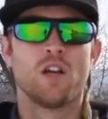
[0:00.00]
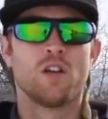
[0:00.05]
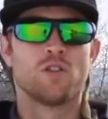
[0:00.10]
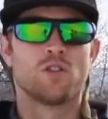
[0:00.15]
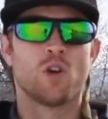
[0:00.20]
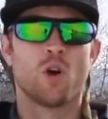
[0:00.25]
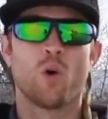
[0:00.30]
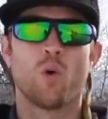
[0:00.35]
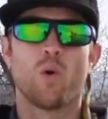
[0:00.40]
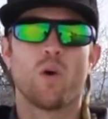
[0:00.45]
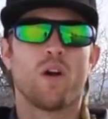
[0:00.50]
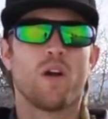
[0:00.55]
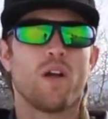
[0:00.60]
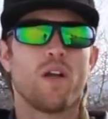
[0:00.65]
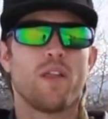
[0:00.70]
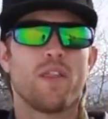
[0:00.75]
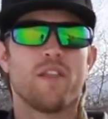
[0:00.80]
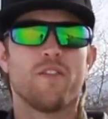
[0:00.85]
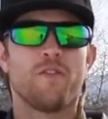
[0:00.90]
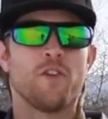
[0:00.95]
So
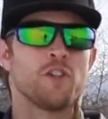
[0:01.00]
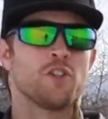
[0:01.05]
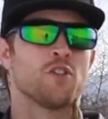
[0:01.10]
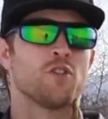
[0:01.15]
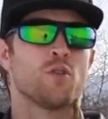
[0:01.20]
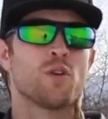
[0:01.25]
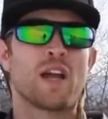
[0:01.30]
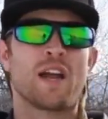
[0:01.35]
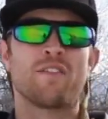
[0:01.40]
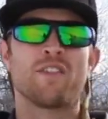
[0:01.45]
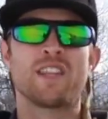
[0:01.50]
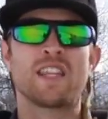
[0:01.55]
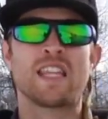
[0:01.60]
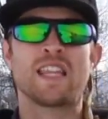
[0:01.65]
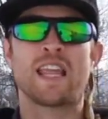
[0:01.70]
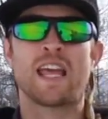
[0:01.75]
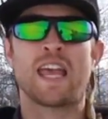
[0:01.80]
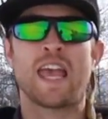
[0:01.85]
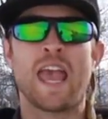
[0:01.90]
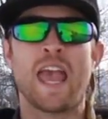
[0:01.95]
the fish are doing everything
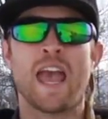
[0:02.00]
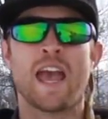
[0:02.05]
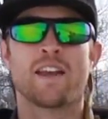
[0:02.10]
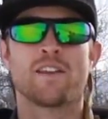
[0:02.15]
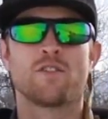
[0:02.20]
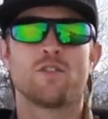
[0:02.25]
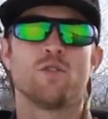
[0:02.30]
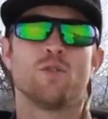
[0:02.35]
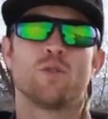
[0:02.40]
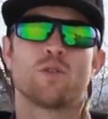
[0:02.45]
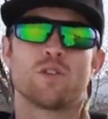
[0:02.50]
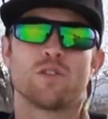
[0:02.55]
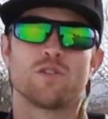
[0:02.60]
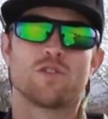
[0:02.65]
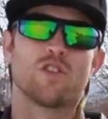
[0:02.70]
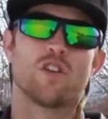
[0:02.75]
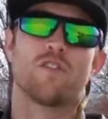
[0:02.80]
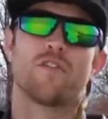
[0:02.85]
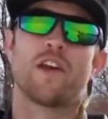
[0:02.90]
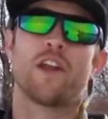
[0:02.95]
they can to
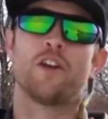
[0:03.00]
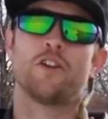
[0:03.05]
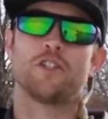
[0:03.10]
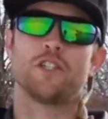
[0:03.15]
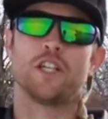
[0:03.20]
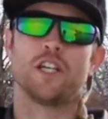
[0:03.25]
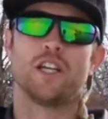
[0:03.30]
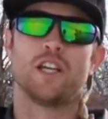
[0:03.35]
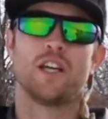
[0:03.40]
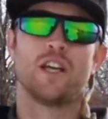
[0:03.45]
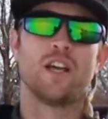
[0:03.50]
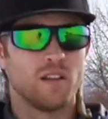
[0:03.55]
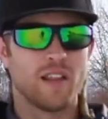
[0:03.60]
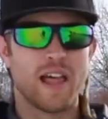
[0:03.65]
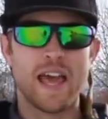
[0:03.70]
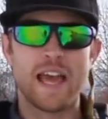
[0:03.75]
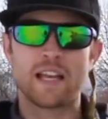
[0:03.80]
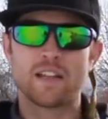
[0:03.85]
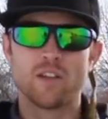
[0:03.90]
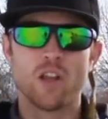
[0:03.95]
conserve energy,
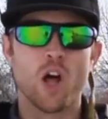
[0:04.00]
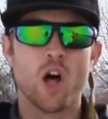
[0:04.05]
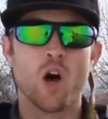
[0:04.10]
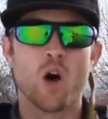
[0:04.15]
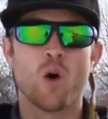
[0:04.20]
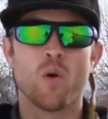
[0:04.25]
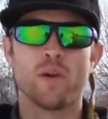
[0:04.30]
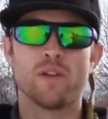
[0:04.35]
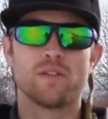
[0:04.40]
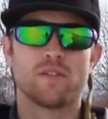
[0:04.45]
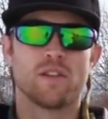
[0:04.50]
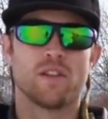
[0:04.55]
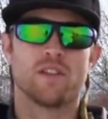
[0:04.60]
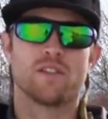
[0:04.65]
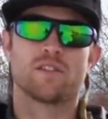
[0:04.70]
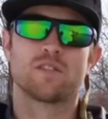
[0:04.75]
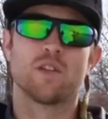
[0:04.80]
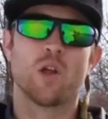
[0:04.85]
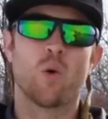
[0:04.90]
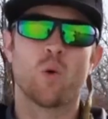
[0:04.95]
laying low into the
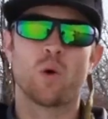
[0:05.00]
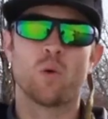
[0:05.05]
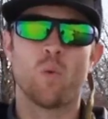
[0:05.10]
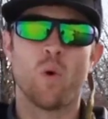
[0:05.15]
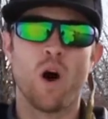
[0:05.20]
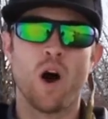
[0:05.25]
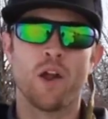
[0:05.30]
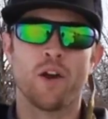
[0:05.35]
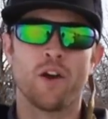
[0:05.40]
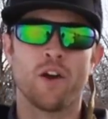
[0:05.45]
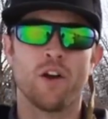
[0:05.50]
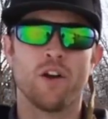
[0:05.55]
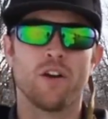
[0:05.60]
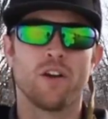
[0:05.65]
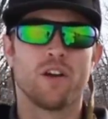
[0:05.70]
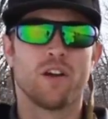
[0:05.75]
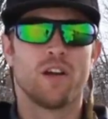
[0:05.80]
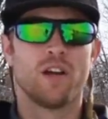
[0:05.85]
slower water,